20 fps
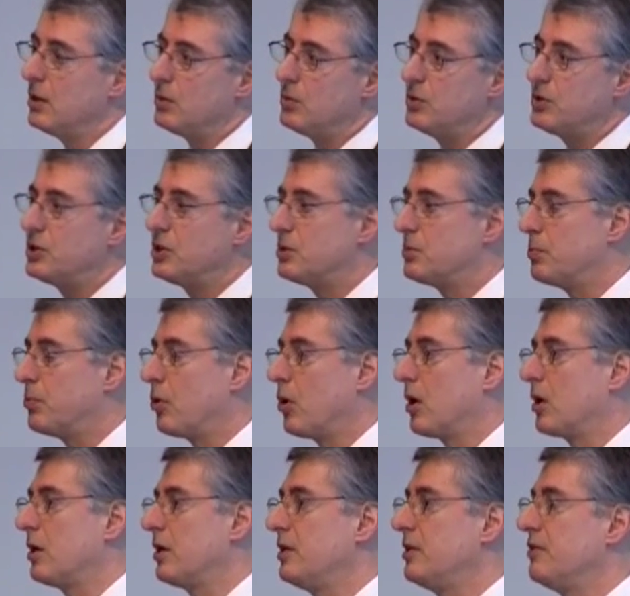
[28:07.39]
which is
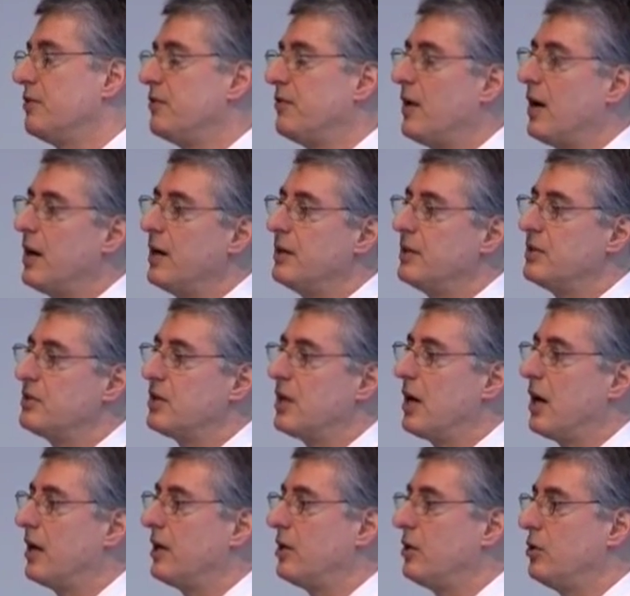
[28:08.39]
broadly defined as an
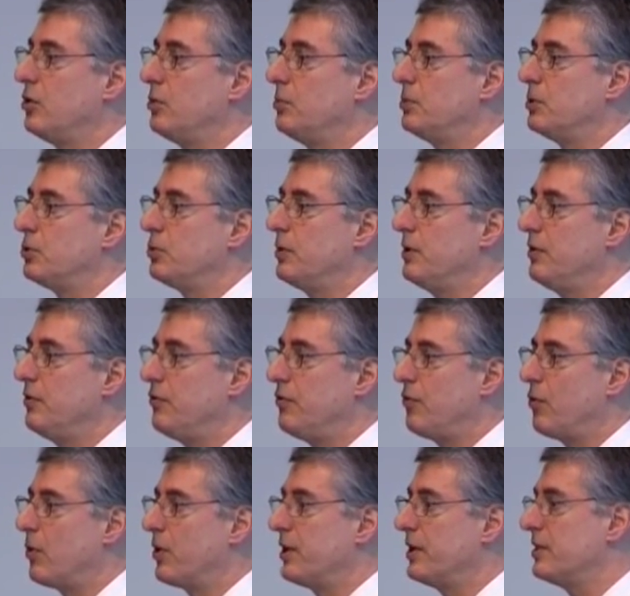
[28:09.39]
IQ between
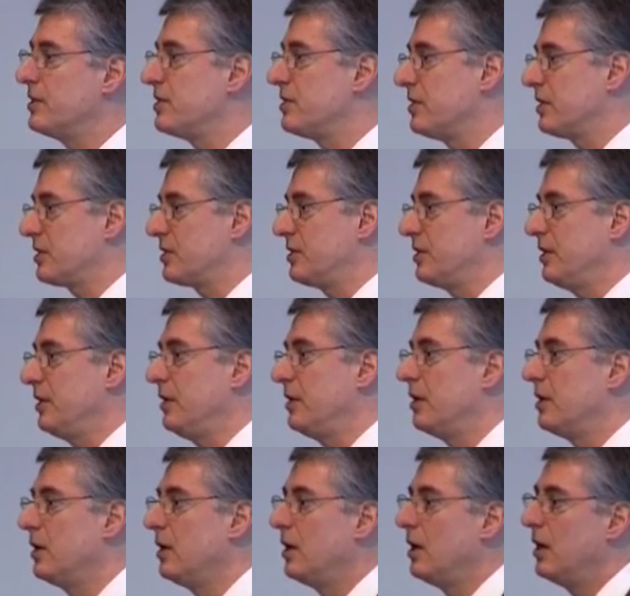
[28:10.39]
40 and 60.
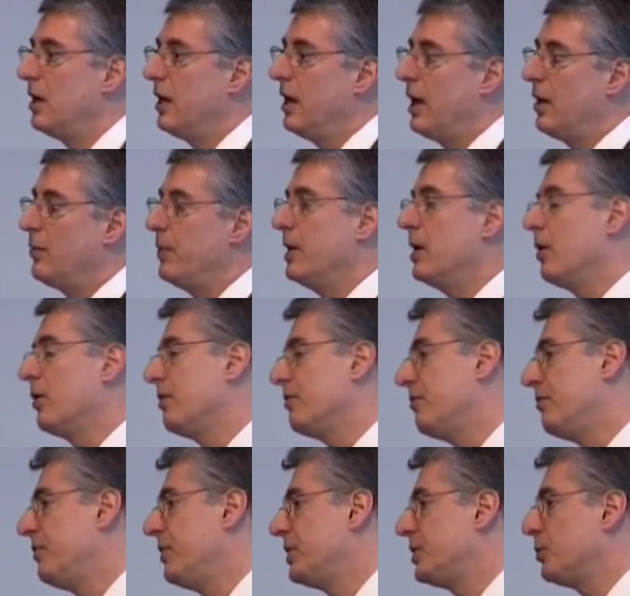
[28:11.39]
And we know
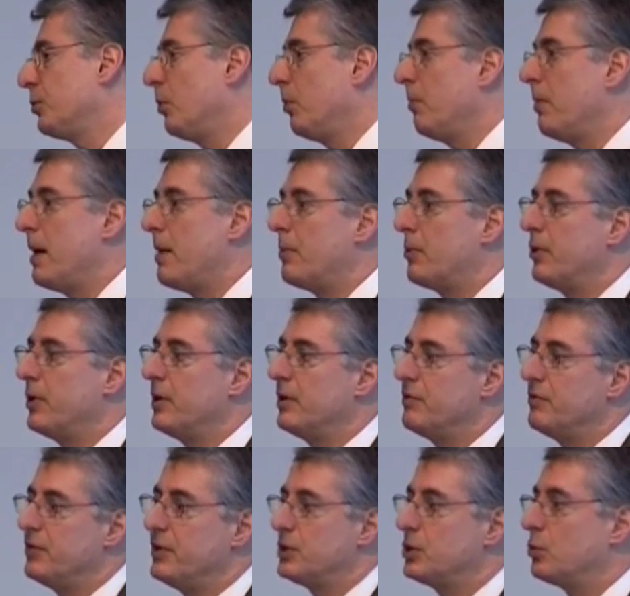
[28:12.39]
that visual memory
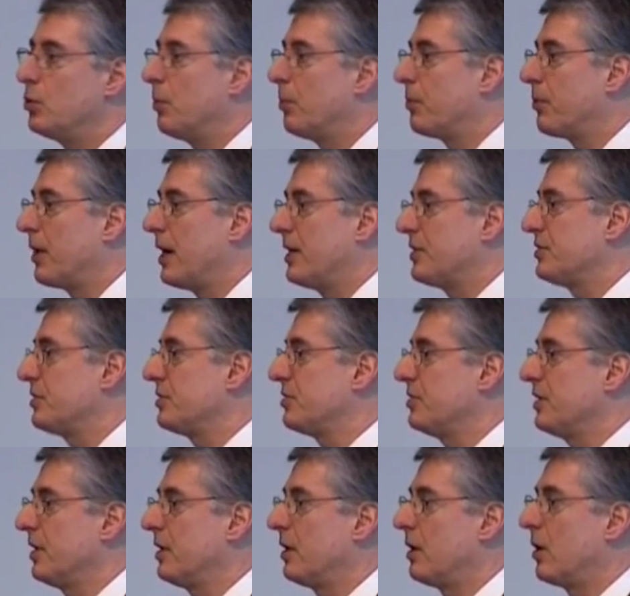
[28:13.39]
and visual
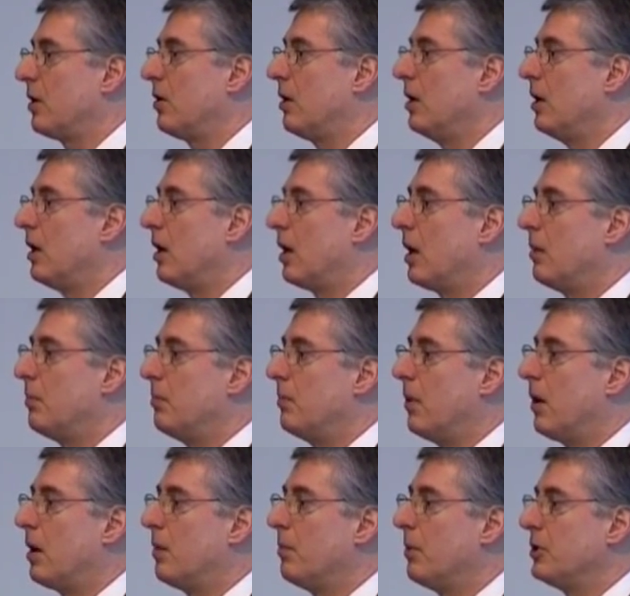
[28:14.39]
processing
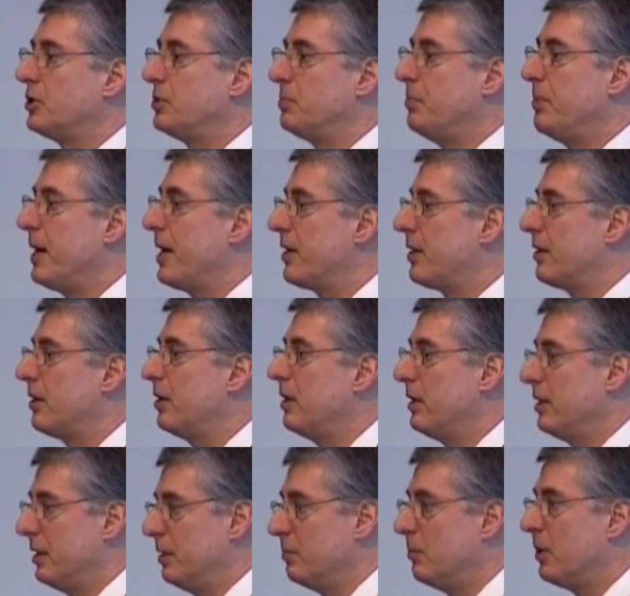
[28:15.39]
are much better
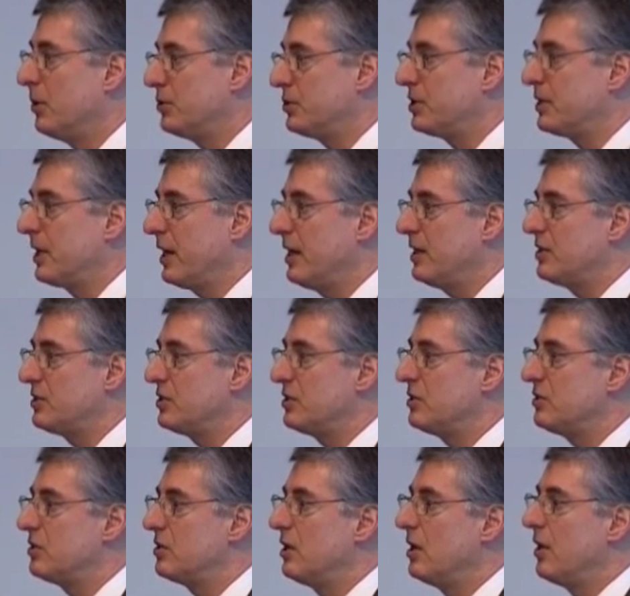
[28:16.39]
in most
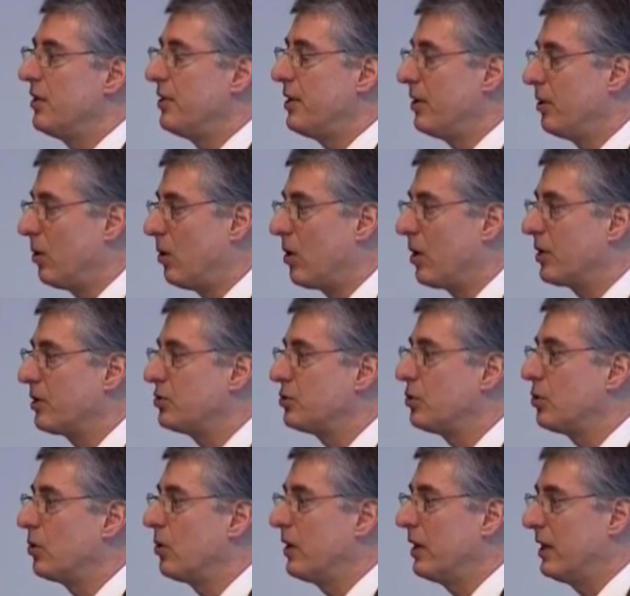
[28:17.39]
cases than
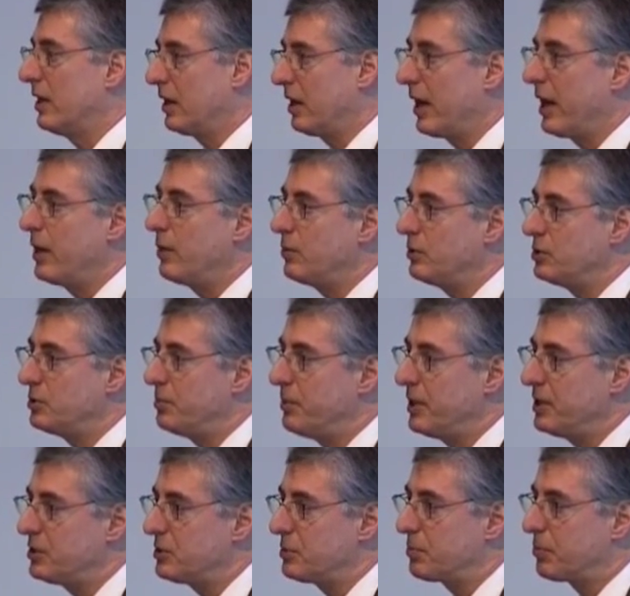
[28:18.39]
auditory and
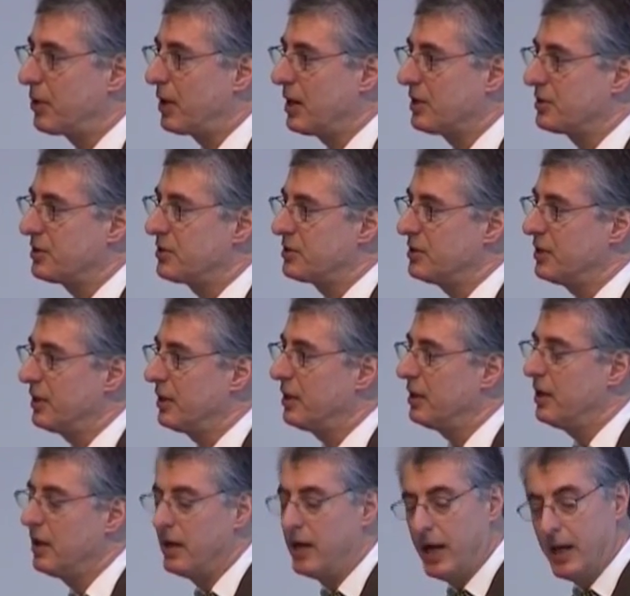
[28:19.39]
language-based processing
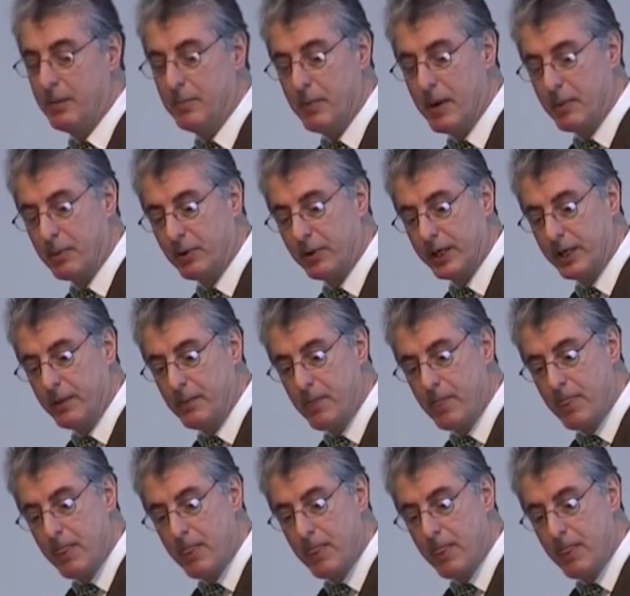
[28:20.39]
and memory.